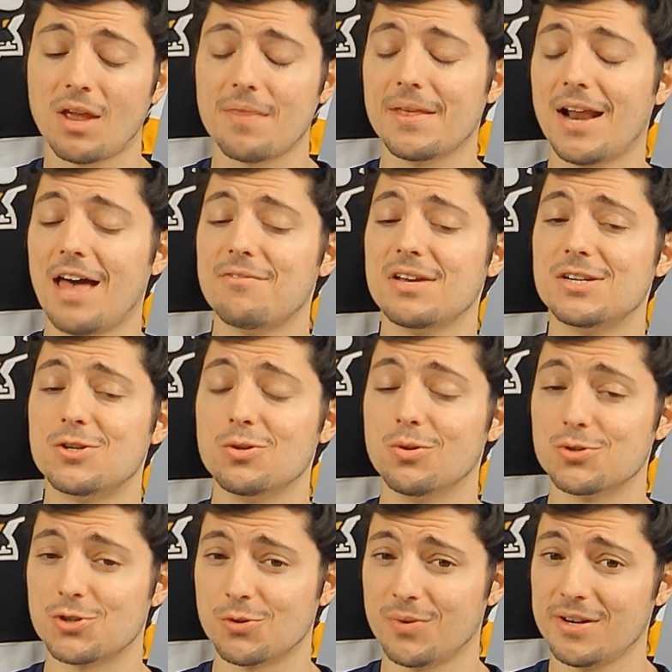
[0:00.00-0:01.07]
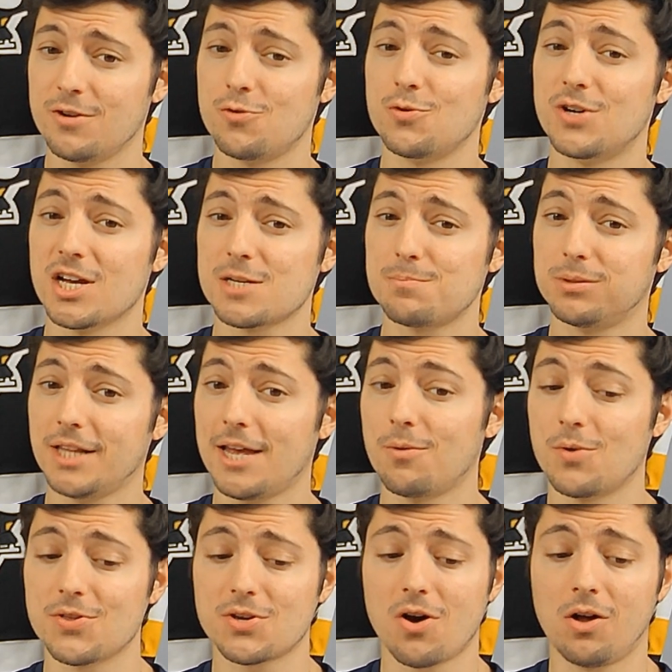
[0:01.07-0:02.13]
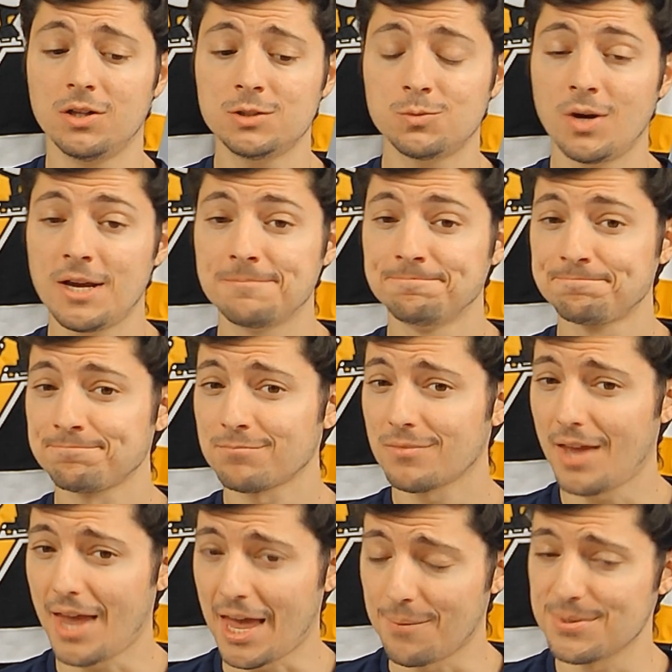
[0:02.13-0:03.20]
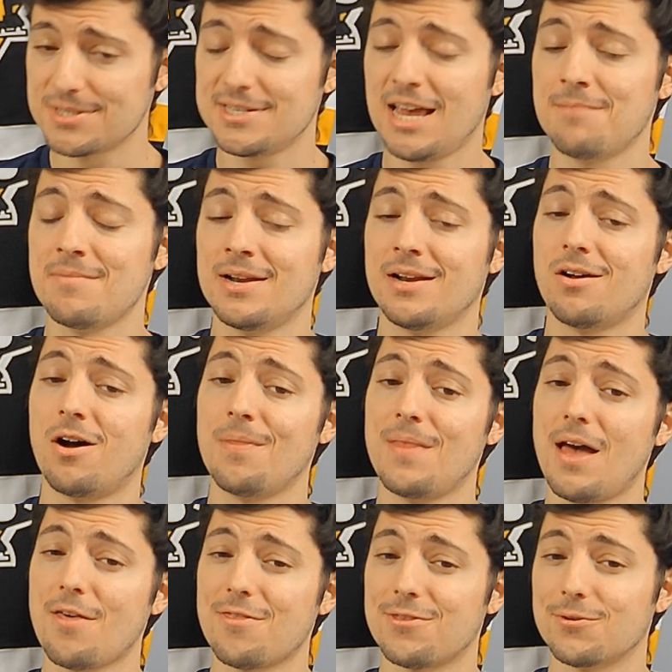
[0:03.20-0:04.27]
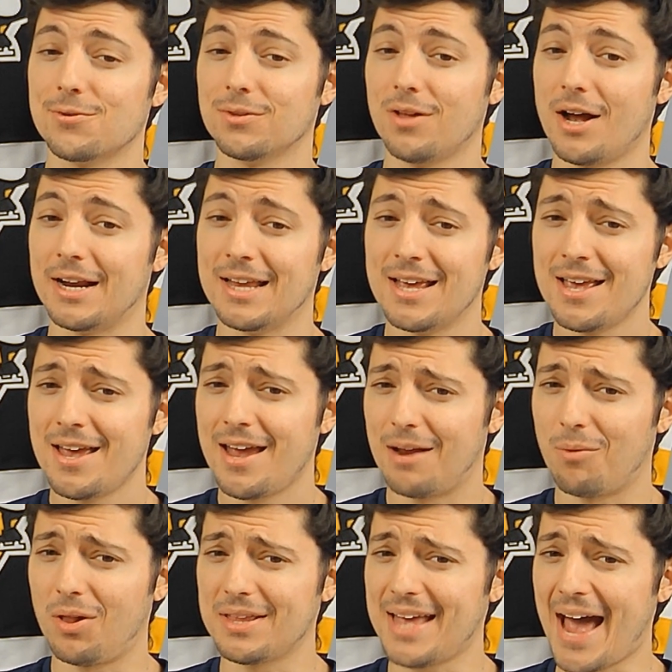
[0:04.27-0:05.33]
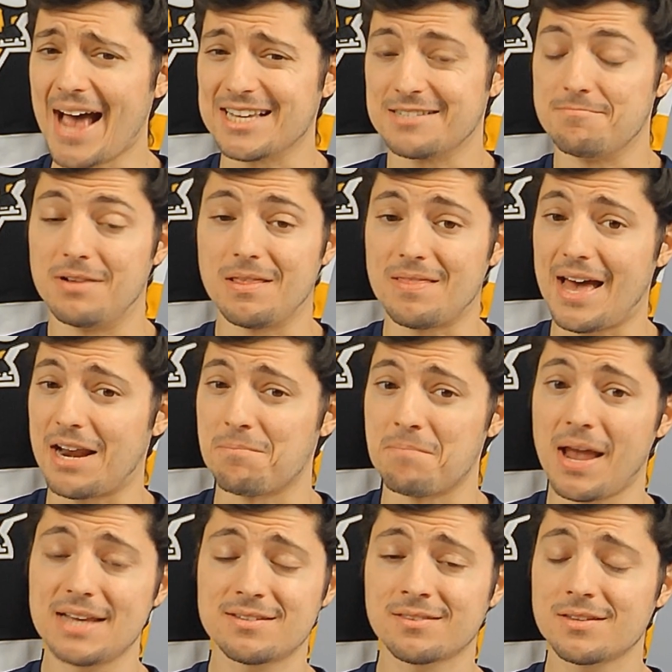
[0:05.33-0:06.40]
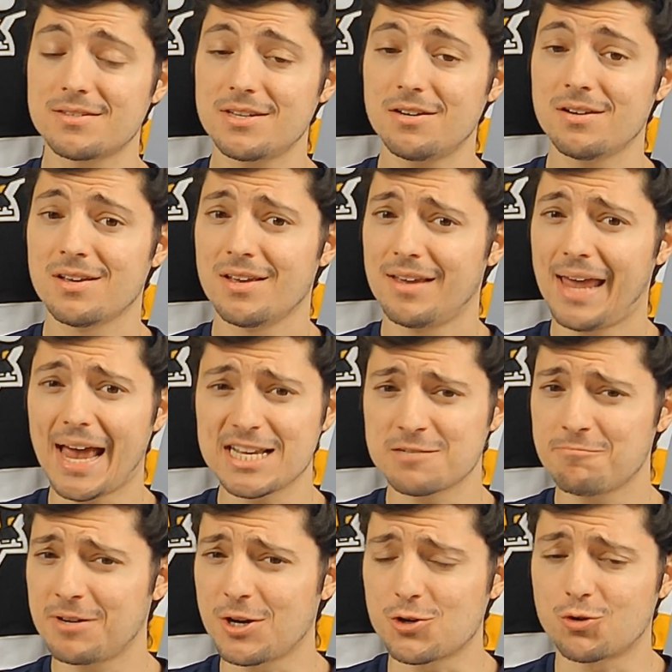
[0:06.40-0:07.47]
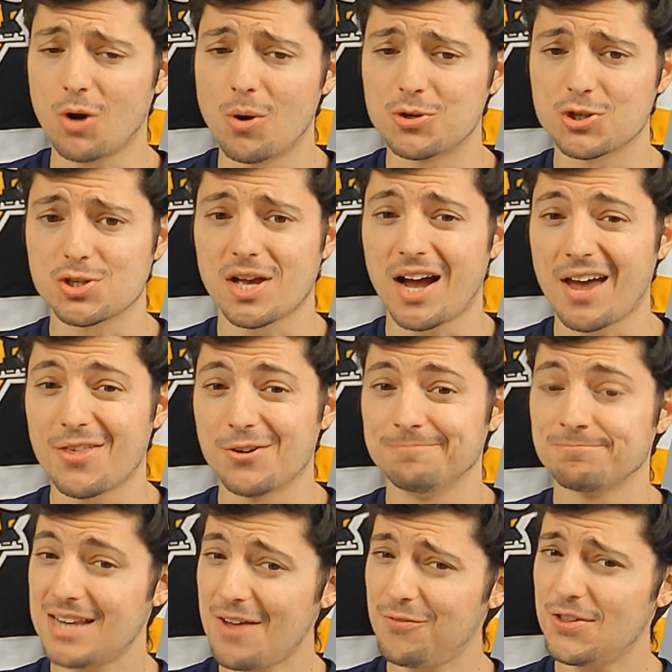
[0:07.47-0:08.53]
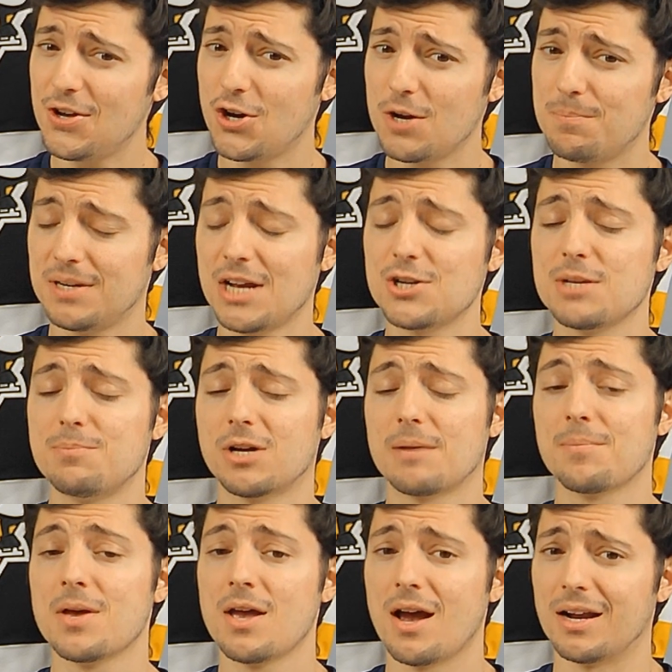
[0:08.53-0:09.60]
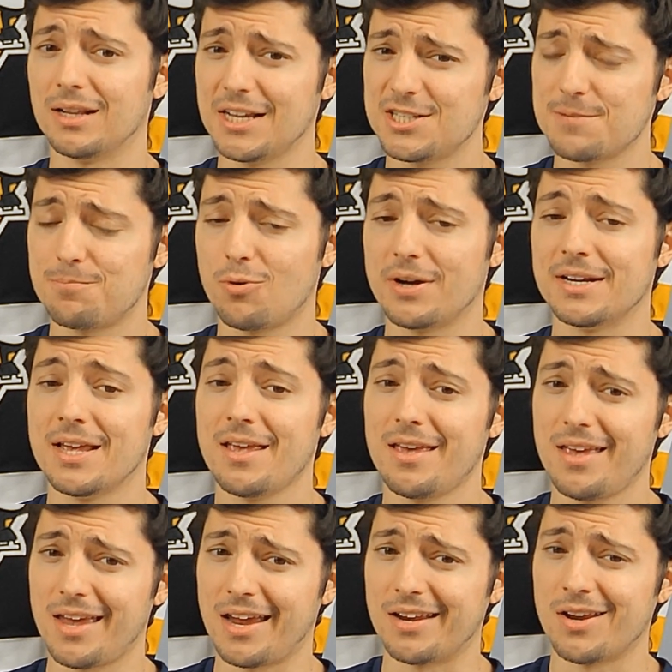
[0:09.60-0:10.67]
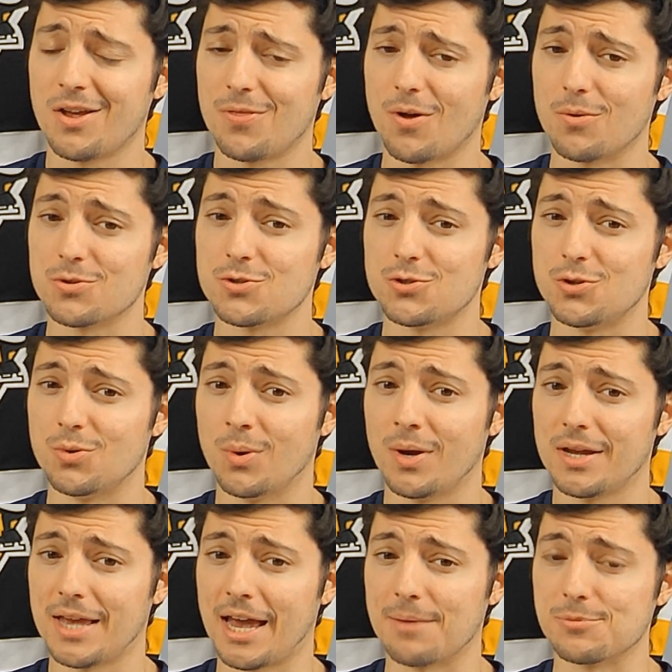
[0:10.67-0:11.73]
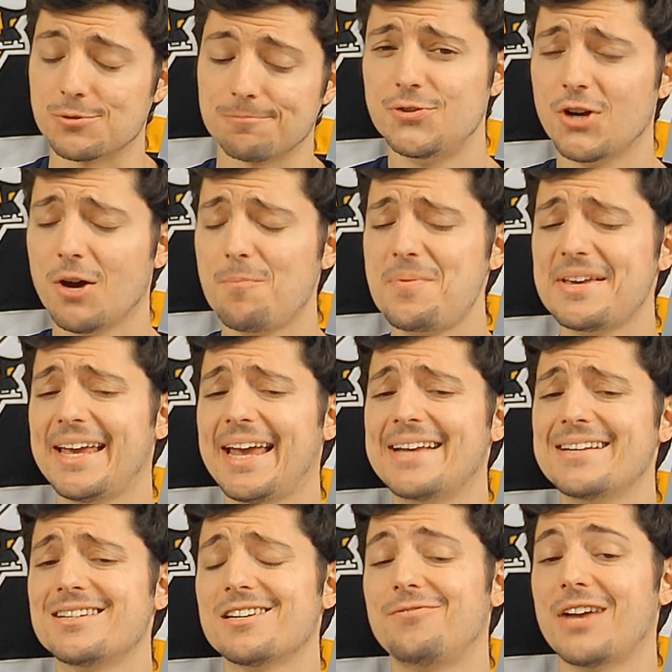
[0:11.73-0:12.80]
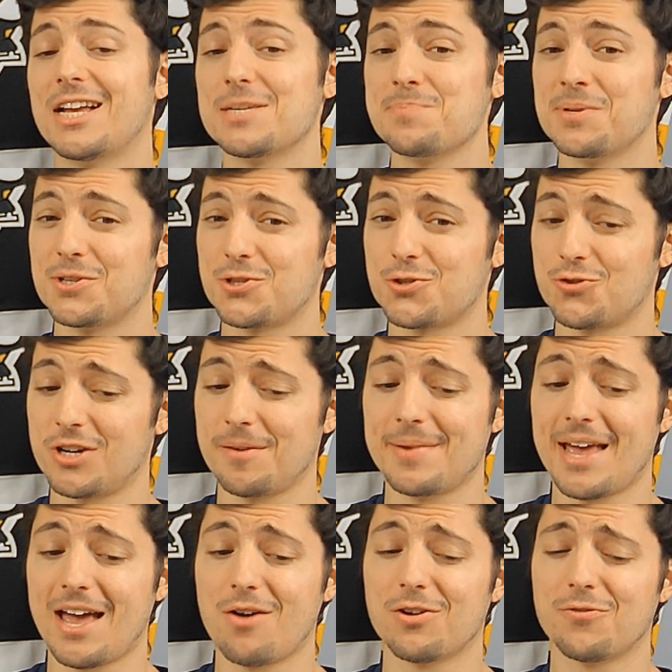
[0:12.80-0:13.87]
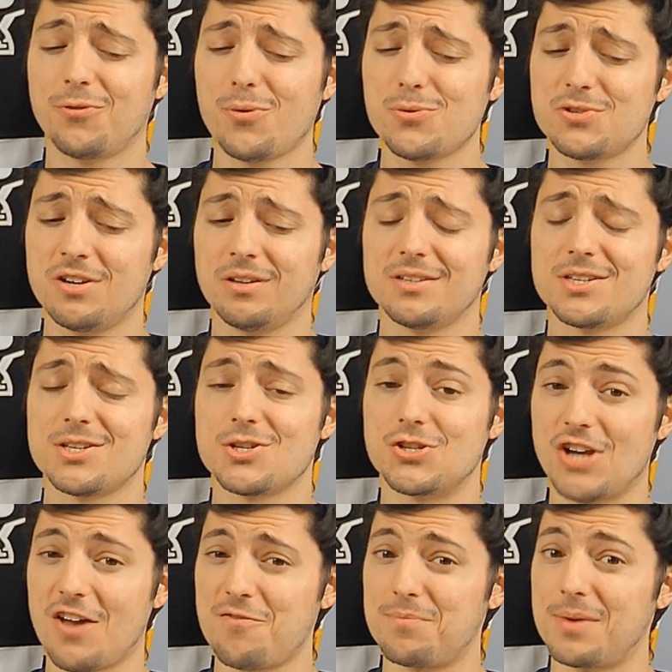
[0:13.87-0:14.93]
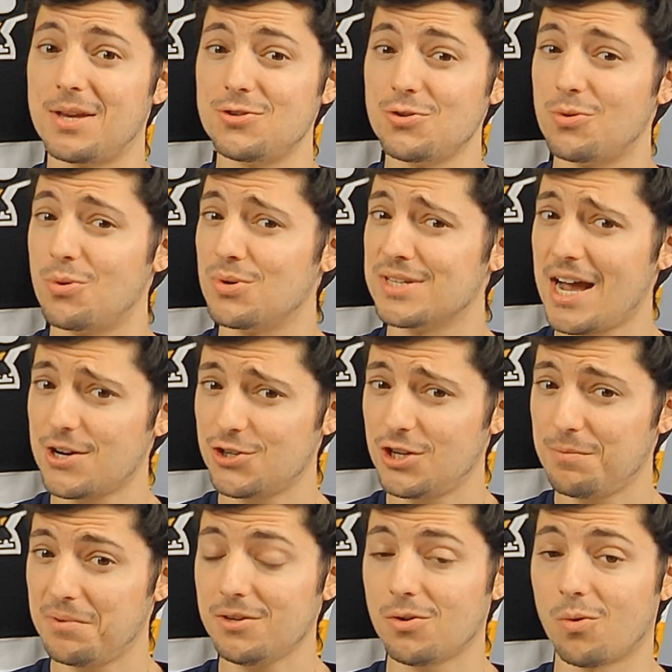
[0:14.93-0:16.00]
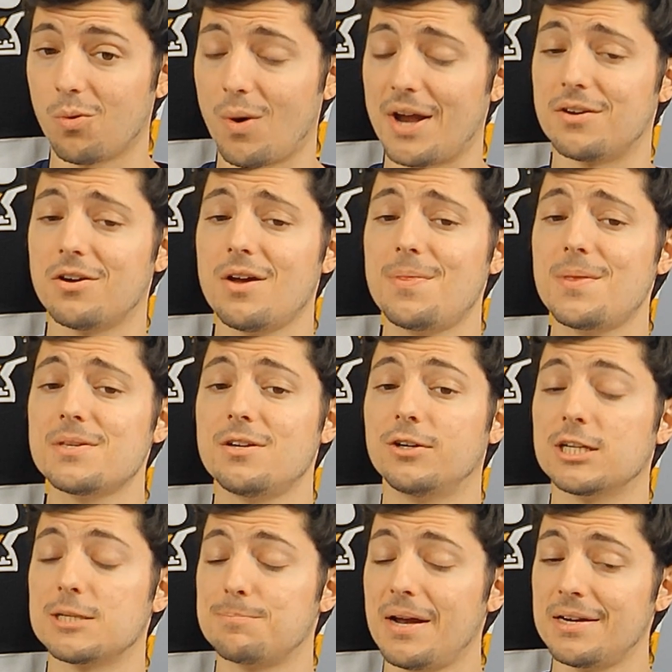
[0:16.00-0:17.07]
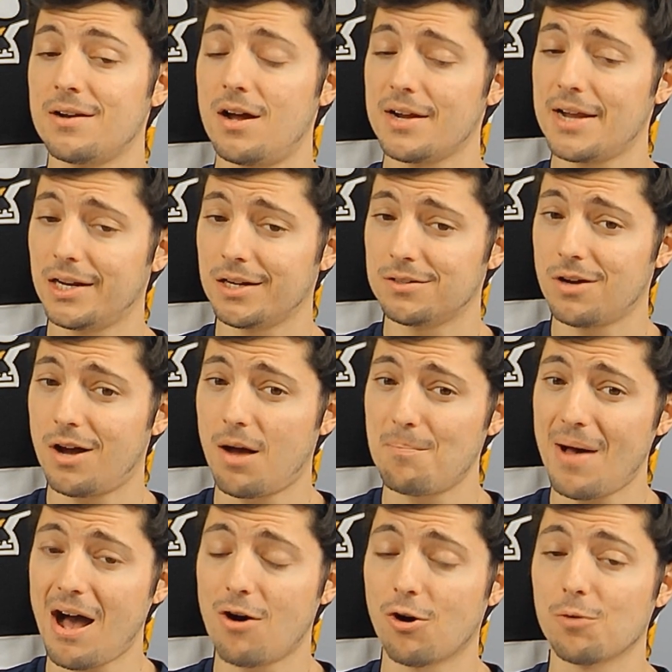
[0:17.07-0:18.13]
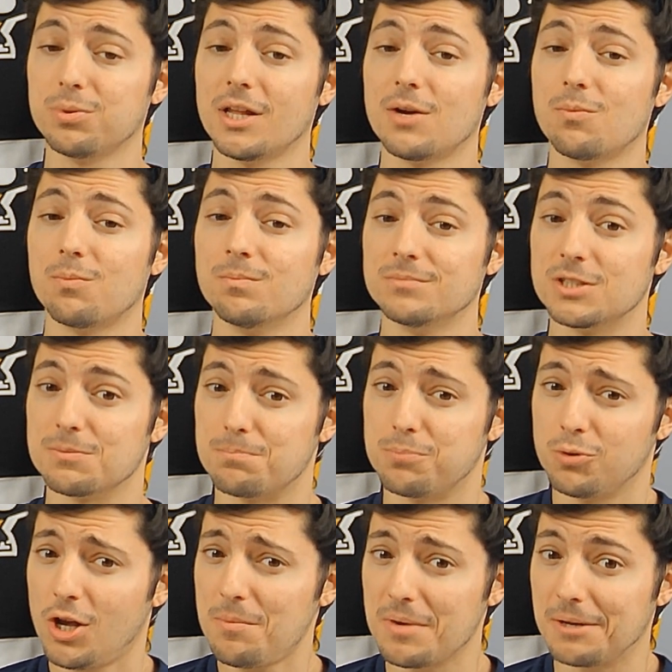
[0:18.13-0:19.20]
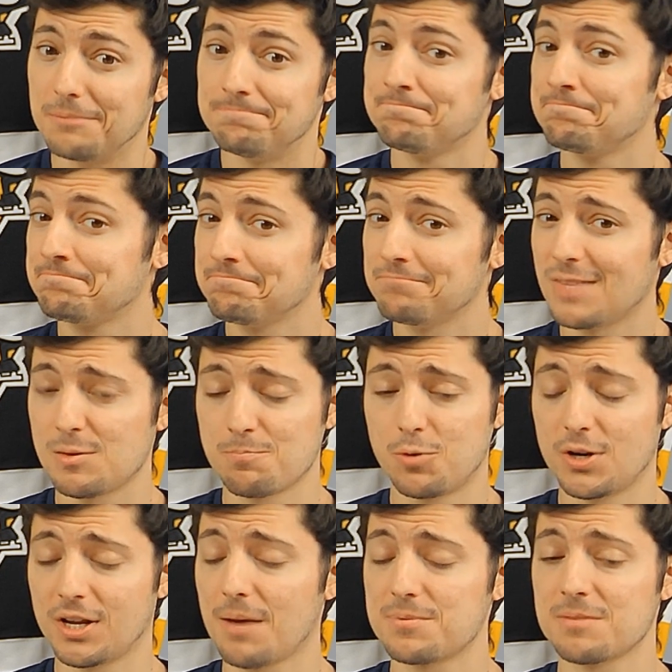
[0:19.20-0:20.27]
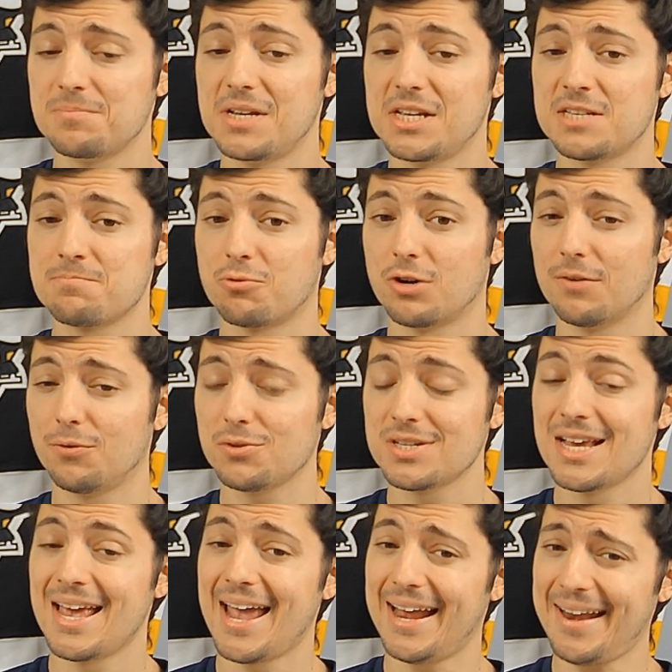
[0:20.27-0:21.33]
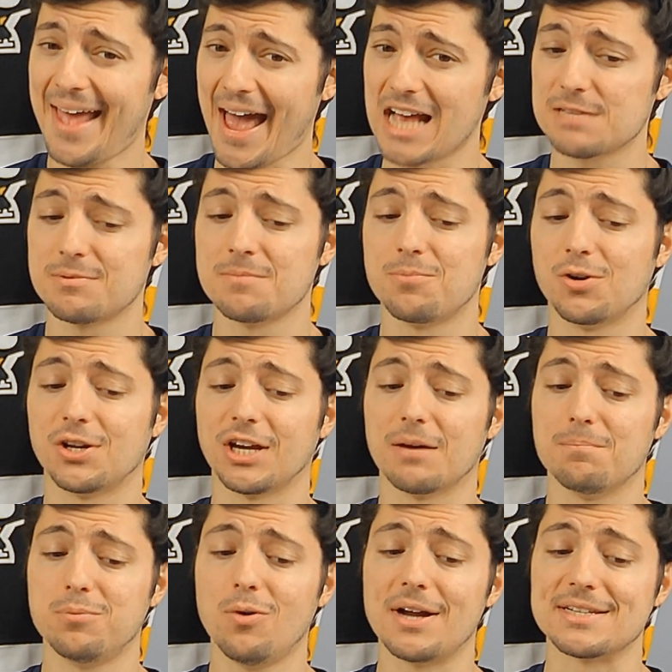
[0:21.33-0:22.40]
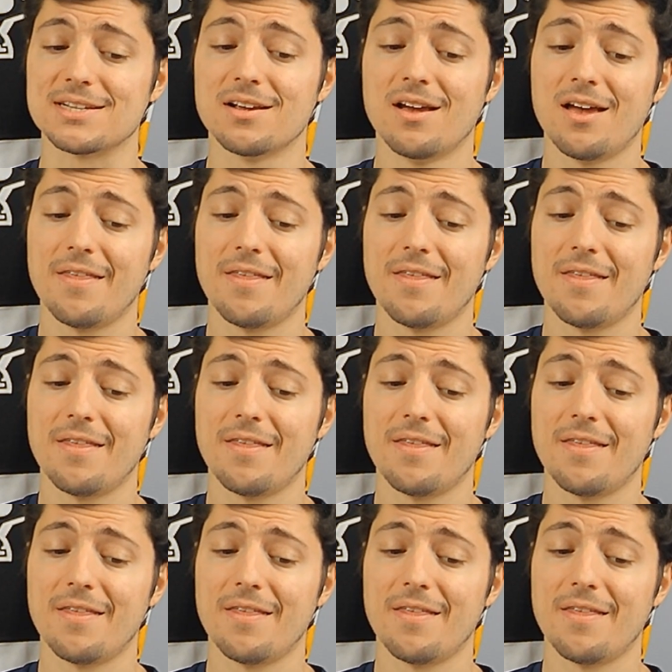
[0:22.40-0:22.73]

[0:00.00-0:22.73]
And then I have Eetu Luostarinen, who does play with Colin White and with Sam Bennett on that third line. And while he hasn't been that amazing this year, he hasn't been atrocious either. Definitely could potentially put up at least a point in those 2 games. Jumping into defensemen to stream now, and first on the list is Jeff Petrie, who's actually been quite good this year. Despite not getting top power play deployment, he's been putting up some decent peripherals and has been putting up points.